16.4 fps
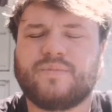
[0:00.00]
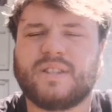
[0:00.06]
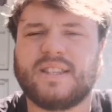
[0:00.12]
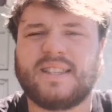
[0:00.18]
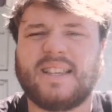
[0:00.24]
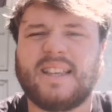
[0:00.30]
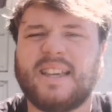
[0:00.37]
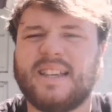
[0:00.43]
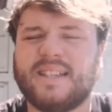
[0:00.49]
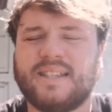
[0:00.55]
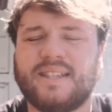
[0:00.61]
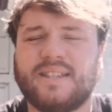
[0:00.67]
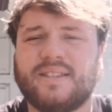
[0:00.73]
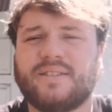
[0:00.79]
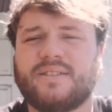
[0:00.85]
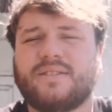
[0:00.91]

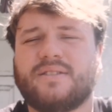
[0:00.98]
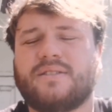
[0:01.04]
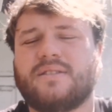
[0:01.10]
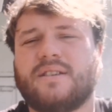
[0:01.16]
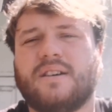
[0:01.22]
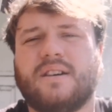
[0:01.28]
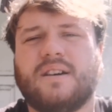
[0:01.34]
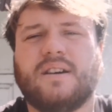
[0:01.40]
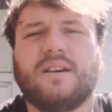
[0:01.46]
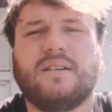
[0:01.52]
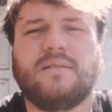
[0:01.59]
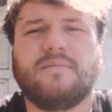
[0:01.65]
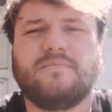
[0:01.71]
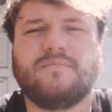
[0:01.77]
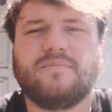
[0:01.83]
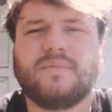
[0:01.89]
disease
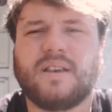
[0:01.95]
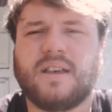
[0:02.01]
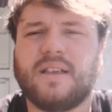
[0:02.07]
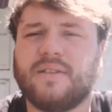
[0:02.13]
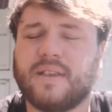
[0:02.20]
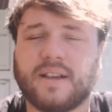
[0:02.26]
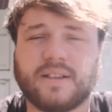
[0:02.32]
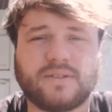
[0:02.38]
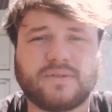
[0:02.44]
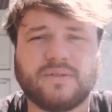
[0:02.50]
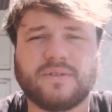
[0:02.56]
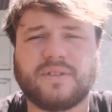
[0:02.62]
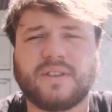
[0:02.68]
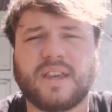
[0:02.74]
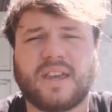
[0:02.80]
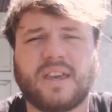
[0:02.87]
and that
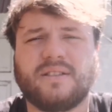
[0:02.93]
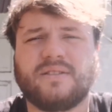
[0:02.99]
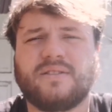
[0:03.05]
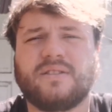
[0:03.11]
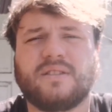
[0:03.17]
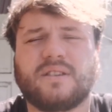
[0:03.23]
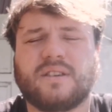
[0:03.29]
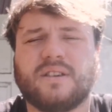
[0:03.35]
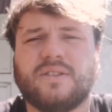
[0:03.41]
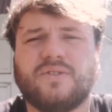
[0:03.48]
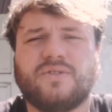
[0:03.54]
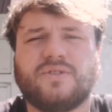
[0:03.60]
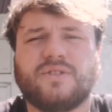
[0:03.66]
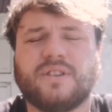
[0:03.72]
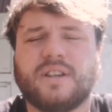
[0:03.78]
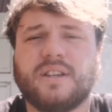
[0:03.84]
sort of thing into the
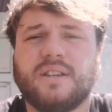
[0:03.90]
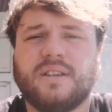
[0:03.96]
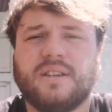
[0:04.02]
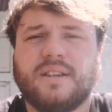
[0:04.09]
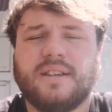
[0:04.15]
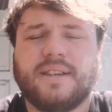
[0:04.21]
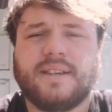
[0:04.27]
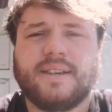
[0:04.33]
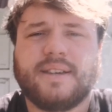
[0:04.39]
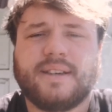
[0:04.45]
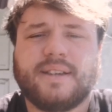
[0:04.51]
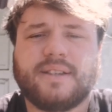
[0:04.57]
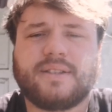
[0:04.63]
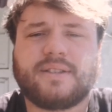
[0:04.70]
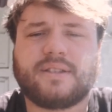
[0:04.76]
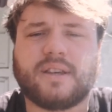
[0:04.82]
country.
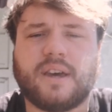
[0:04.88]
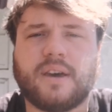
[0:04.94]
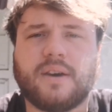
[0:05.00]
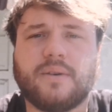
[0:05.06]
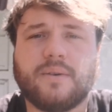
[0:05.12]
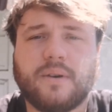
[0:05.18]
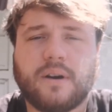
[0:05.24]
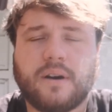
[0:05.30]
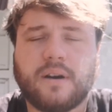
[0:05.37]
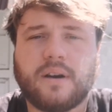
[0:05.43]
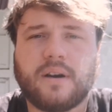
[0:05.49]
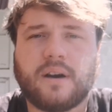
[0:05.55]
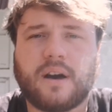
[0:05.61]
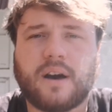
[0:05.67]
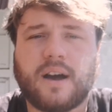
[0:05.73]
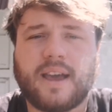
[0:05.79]
So
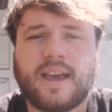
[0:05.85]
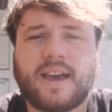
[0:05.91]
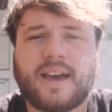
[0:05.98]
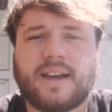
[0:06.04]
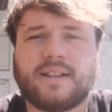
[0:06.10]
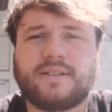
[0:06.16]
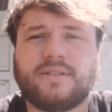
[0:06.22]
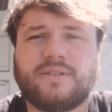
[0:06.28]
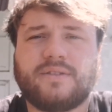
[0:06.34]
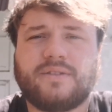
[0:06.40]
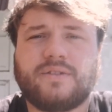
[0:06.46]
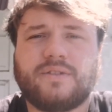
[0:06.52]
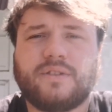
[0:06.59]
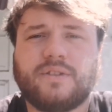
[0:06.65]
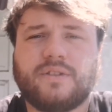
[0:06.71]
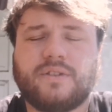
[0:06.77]
I had
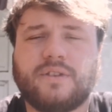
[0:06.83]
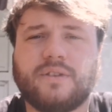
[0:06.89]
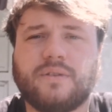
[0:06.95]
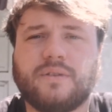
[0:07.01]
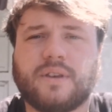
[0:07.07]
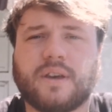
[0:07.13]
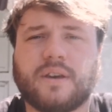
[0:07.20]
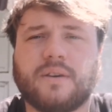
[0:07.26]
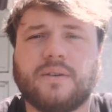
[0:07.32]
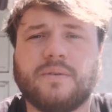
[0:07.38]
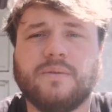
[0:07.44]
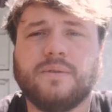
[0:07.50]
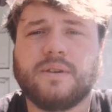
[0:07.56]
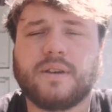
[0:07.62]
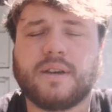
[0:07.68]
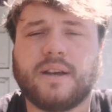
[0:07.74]
to go
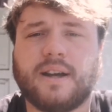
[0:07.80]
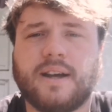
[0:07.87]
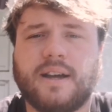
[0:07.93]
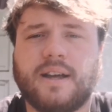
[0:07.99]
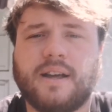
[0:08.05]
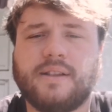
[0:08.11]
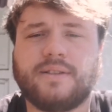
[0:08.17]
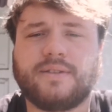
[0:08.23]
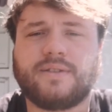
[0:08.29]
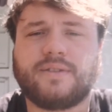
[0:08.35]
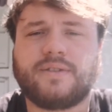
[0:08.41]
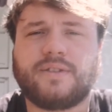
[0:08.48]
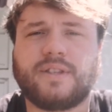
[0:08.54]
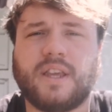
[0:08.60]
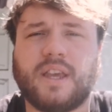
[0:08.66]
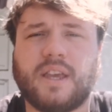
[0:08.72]
and
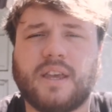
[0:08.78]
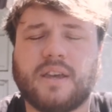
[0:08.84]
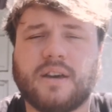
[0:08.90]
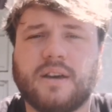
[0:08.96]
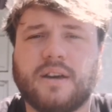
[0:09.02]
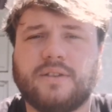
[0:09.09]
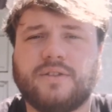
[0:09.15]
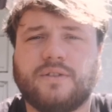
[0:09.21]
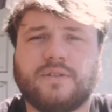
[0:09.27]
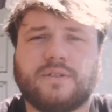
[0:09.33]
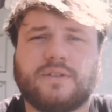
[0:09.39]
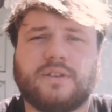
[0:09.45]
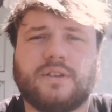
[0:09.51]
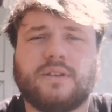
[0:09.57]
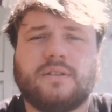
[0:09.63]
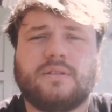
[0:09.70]
see a
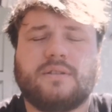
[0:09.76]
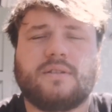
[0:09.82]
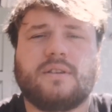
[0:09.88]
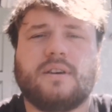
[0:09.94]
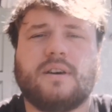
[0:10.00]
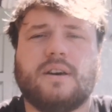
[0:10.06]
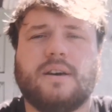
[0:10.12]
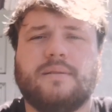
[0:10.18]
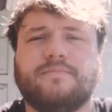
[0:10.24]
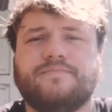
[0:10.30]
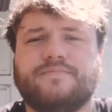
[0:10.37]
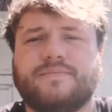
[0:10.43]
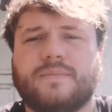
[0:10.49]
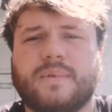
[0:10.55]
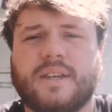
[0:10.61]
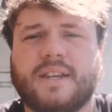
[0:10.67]
doctor,
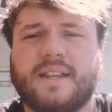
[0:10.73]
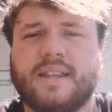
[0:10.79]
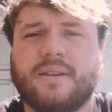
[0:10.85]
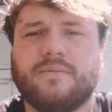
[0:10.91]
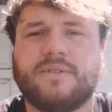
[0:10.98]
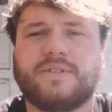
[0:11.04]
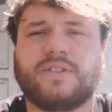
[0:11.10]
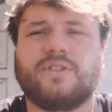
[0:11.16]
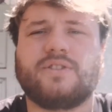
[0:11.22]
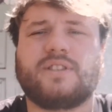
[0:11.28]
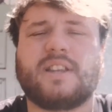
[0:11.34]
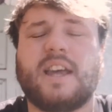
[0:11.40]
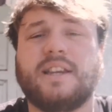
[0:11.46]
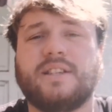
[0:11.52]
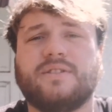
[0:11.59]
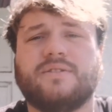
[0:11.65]
and it wasn't
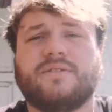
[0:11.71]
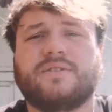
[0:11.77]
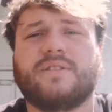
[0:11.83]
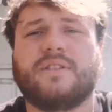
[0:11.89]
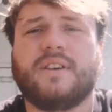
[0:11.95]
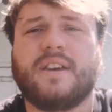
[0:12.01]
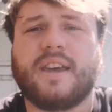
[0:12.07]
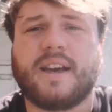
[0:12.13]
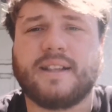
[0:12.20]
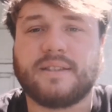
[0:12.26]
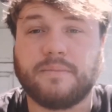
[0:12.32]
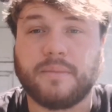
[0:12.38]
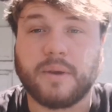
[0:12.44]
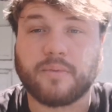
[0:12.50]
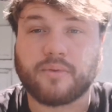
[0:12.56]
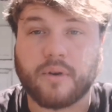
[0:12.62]
just any doctor, it had
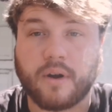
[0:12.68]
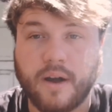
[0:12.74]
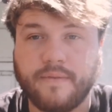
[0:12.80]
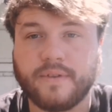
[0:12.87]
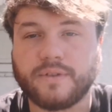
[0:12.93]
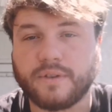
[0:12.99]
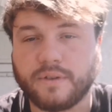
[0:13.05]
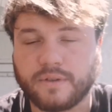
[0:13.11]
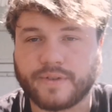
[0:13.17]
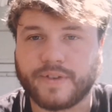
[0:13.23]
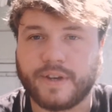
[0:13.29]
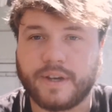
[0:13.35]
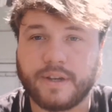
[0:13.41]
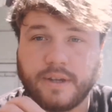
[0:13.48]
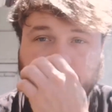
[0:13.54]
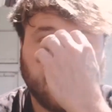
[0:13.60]
to be a private
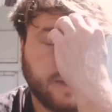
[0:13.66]
doctor.